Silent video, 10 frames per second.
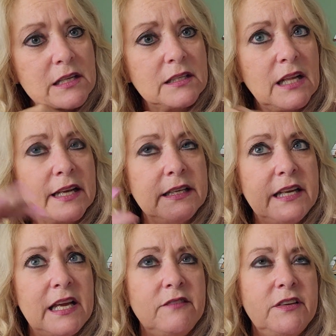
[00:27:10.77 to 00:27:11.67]
like
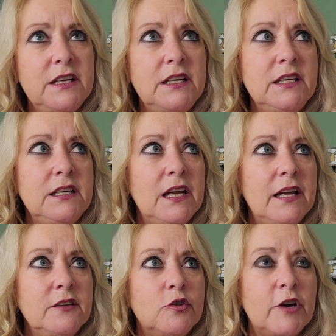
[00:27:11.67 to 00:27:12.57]
navy
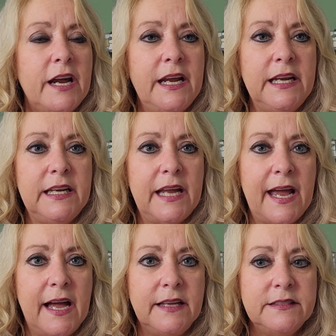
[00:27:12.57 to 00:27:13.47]
and gray
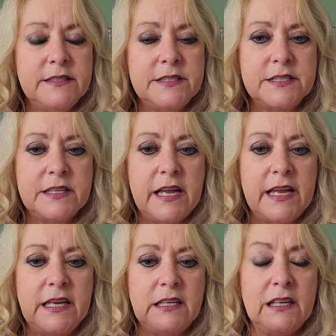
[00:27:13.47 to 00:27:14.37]
and
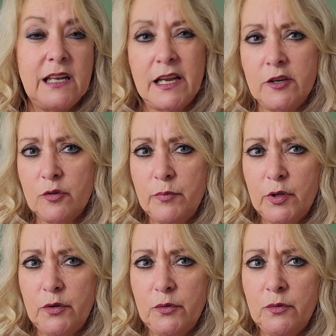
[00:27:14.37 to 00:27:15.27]
a lighter
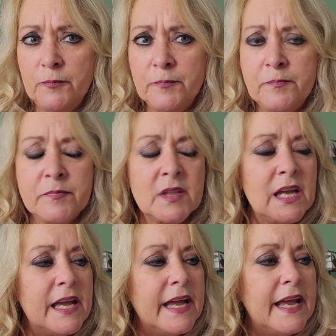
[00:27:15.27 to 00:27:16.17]
blue.
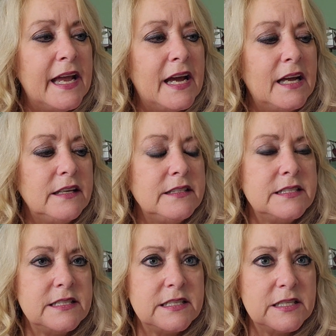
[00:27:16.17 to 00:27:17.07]

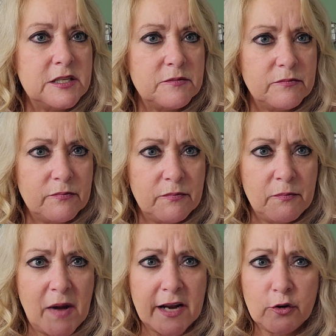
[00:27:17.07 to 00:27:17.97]
And
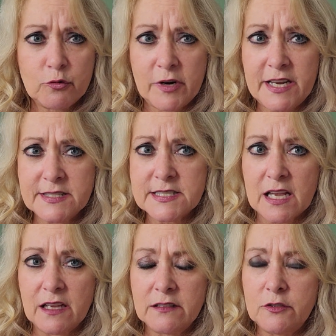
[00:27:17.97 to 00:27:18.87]
my
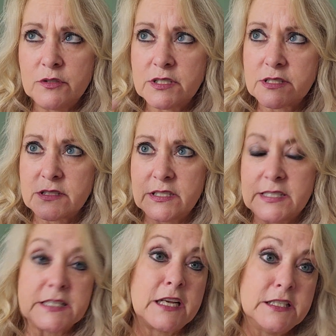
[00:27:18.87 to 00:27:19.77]
grandson,
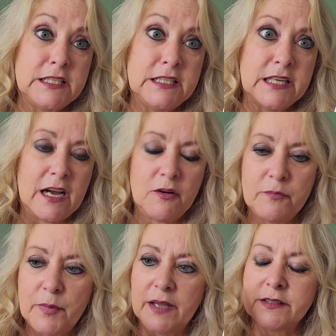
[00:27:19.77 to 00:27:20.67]
he's 19 now,
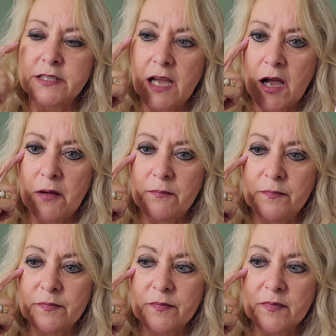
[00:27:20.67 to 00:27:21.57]
but I
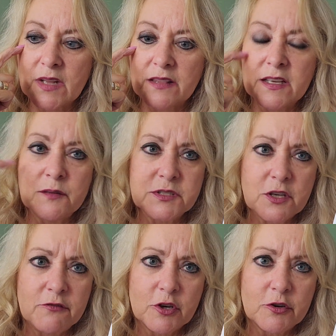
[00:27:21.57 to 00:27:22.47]
think it was
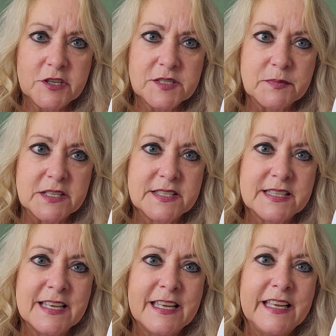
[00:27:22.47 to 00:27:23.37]
over Christmas,
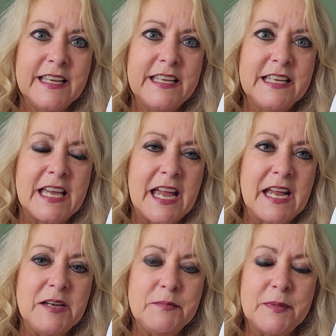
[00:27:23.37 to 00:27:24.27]
he
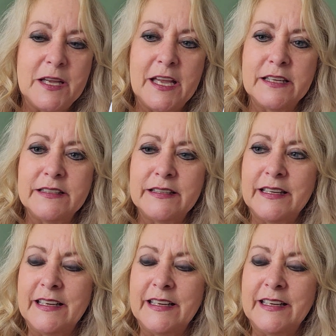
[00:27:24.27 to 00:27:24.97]
came and